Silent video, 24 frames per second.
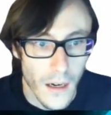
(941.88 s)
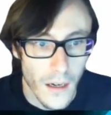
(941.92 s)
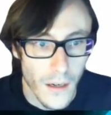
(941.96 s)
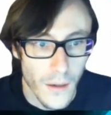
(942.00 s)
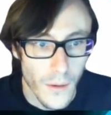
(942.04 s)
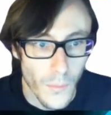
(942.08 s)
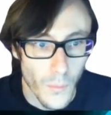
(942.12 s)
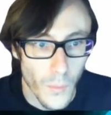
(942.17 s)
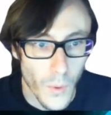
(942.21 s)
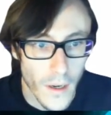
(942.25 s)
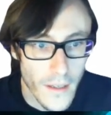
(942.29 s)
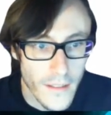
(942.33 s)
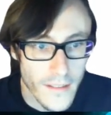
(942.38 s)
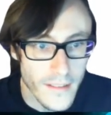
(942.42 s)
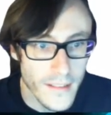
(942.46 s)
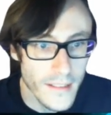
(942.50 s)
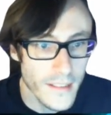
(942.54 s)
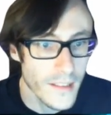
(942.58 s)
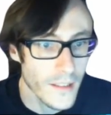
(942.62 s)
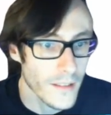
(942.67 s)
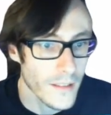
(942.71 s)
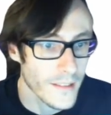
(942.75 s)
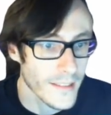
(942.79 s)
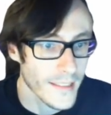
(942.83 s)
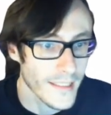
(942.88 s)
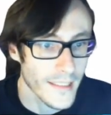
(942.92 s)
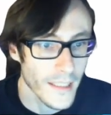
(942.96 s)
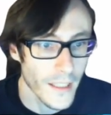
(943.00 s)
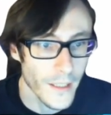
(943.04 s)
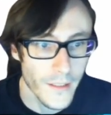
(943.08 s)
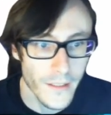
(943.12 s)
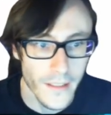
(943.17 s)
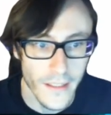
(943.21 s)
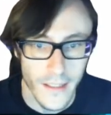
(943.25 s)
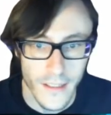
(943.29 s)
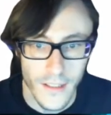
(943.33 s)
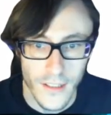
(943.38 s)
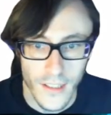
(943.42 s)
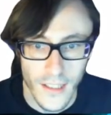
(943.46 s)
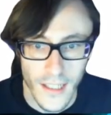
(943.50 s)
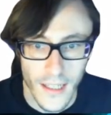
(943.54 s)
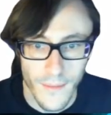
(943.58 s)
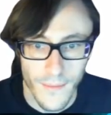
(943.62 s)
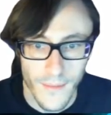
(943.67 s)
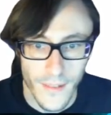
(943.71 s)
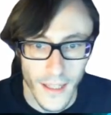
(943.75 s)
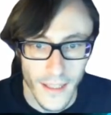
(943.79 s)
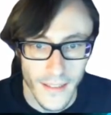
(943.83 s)
whilst the dogs had only
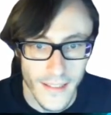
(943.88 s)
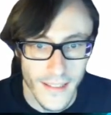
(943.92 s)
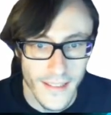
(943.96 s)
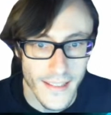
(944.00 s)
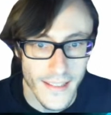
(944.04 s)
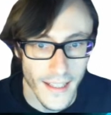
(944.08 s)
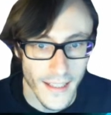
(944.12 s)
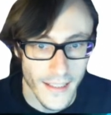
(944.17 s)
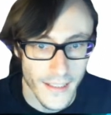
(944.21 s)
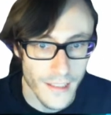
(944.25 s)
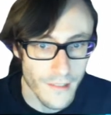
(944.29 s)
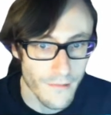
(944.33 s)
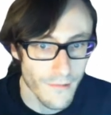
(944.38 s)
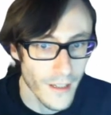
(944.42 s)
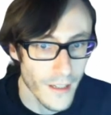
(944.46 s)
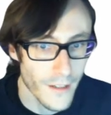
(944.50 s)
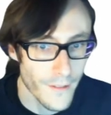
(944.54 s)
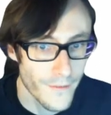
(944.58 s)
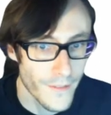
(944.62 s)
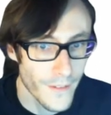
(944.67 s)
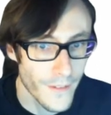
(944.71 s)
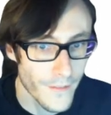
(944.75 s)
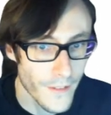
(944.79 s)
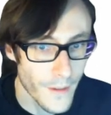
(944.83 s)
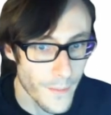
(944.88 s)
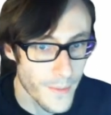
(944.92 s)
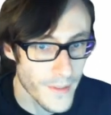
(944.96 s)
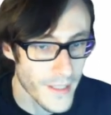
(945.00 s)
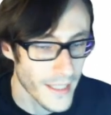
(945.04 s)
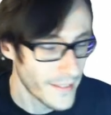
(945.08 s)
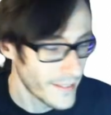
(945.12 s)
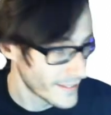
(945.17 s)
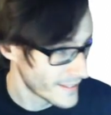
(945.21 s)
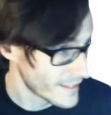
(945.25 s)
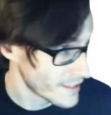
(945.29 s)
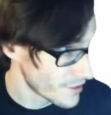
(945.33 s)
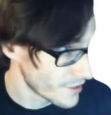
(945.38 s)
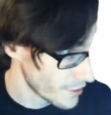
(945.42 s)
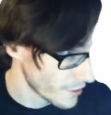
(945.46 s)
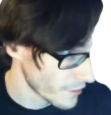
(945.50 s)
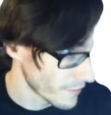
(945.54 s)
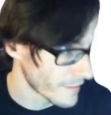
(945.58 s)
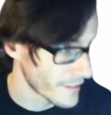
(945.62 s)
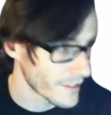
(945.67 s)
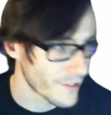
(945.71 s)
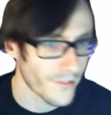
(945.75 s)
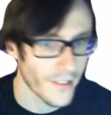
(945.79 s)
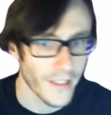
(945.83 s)
achieved a detection rate of 50%, this is
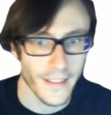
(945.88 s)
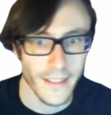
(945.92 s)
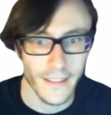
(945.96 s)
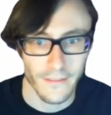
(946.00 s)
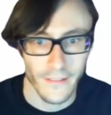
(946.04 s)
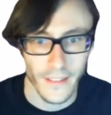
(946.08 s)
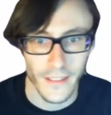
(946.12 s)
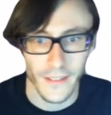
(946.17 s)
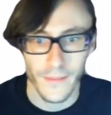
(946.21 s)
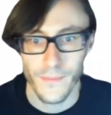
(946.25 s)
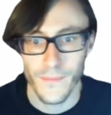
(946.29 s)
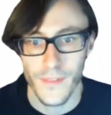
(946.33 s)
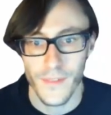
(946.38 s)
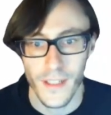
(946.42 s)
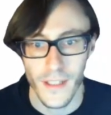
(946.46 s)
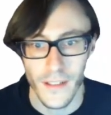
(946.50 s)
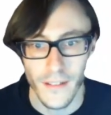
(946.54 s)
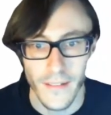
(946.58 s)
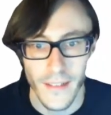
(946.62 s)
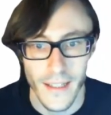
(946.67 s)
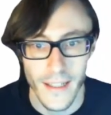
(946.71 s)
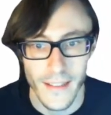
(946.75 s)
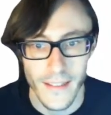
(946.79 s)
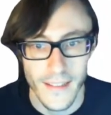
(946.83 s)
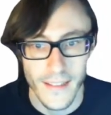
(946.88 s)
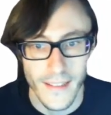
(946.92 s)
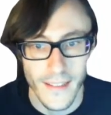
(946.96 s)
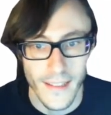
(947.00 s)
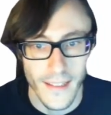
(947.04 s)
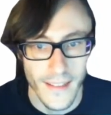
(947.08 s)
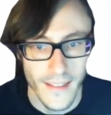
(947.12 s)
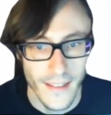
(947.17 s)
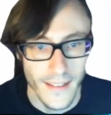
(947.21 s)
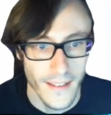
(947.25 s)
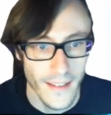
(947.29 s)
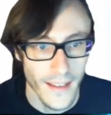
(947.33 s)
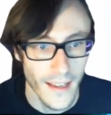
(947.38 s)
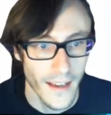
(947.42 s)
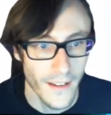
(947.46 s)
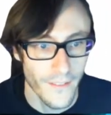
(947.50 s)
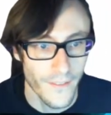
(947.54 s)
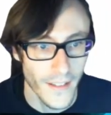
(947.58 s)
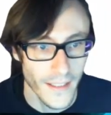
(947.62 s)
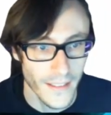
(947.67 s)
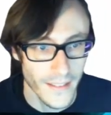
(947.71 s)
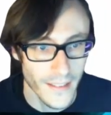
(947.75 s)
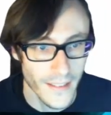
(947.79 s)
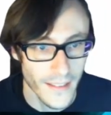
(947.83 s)
during training, right? So they
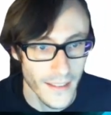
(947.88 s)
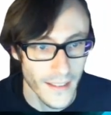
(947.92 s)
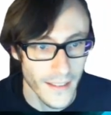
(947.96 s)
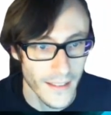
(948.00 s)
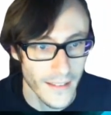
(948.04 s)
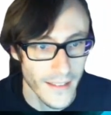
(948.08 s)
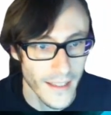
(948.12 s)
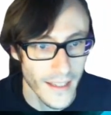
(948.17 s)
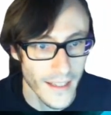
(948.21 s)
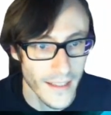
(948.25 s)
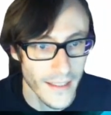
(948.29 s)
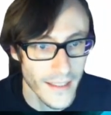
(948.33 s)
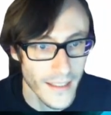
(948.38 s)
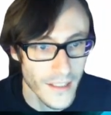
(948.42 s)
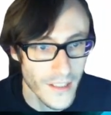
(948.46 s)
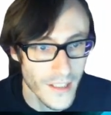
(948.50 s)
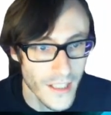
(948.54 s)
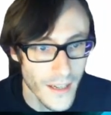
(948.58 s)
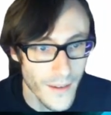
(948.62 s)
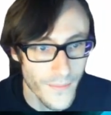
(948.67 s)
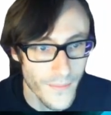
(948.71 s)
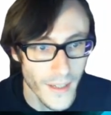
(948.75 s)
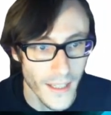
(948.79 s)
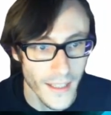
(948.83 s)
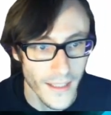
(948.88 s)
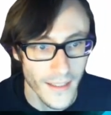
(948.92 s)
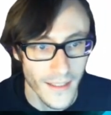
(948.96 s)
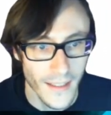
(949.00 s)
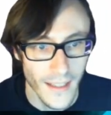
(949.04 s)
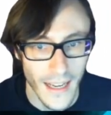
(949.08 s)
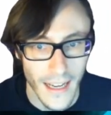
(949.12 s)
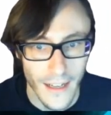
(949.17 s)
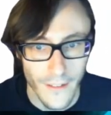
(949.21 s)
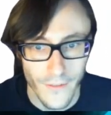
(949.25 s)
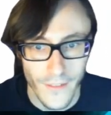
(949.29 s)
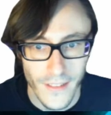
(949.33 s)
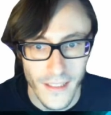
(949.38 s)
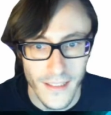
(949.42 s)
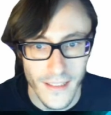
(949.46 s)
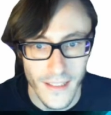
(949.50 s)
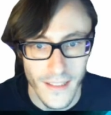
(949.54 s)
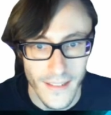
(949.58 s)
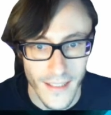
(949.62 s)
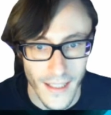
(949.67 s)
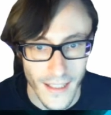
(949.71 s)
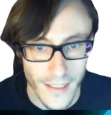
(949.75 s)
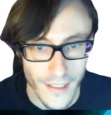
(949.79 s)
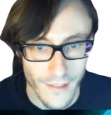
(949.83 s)
had achieved an average
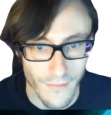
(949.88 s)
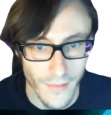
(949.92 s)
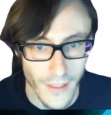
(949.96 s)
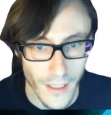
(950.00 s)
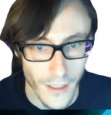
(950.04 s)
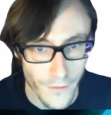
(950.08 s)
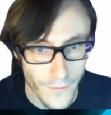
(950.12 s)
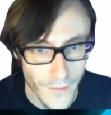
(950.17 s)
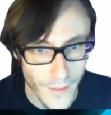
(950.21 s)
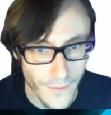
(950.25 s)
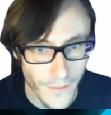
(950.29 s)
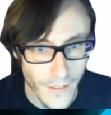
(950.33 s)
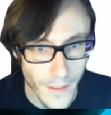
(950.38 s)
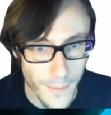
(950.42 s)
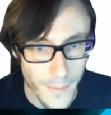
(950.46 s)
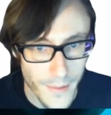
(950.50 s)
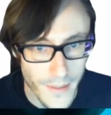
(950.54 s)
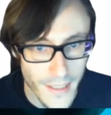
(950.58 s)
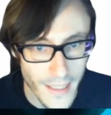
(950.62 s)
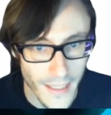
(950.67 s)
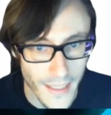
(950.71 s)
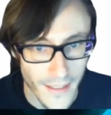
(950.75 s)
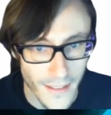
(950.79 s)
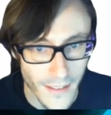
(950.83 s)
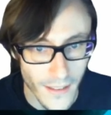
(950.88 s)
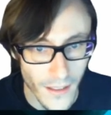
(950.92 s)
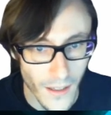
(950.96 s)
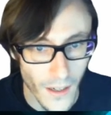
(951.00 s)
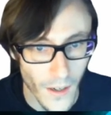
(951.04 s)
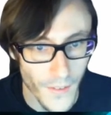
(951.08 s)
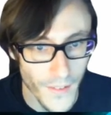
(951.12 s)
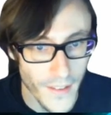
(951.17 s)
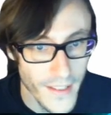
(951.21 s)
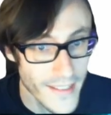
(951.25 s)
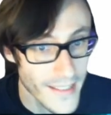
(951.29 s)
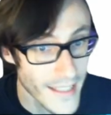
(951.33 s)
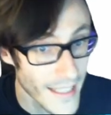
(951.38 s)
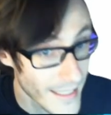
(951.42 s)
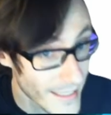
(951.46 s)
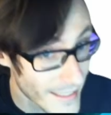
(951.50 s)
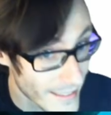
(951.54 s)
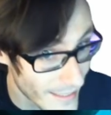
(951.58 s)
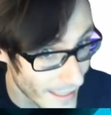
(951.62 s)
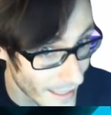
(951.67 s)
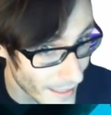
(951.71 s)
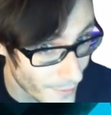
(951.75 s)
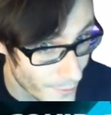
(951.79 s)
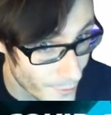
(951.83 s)
detection rate of 50% on the
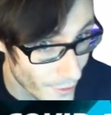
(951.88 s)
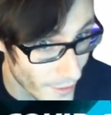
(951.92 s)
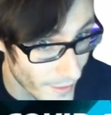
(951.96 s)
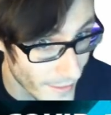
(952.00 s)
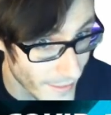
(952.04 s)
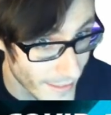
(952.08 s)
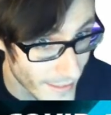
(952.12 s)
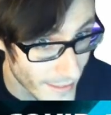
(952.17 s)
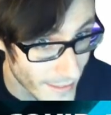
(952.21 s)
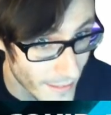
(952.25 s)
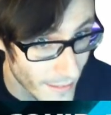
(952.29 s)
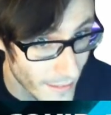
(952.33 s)
second day of training.